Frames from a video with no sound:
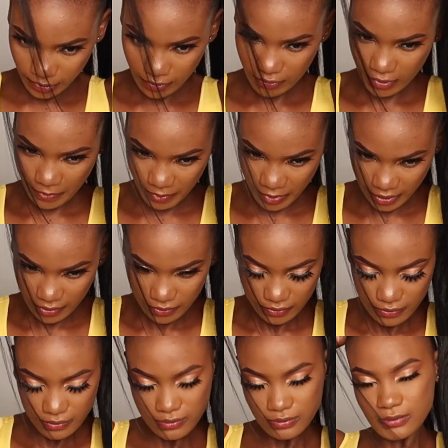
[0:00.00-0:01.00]
wrap it
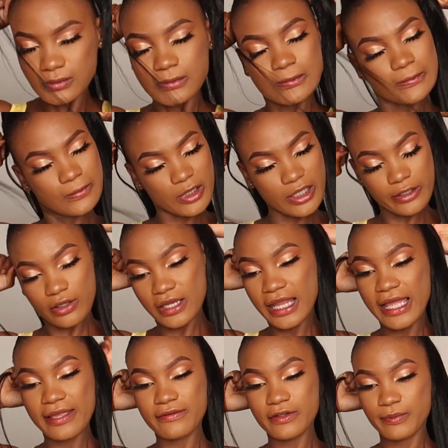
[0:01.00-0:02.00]
like your
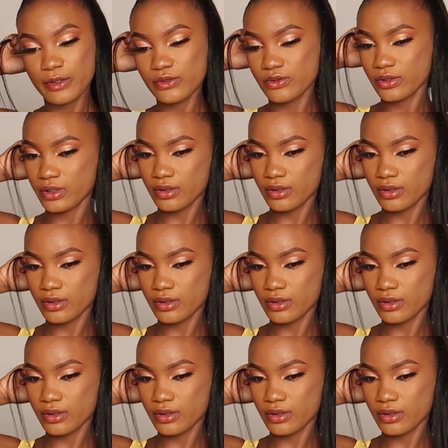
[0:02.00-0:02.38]
life depends on